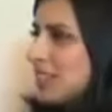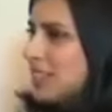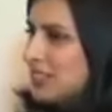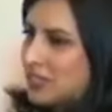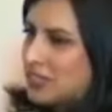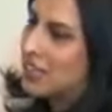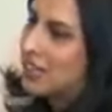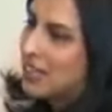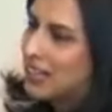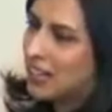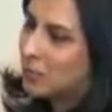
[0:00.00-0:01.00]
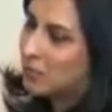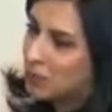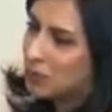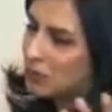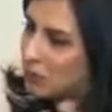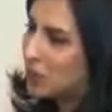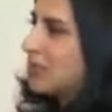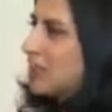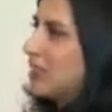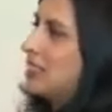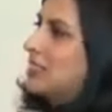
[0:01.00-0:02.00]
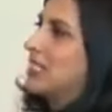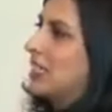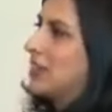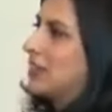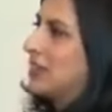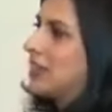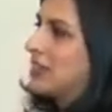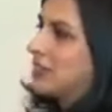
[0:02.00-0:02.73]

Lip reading: in just helping me put everything together.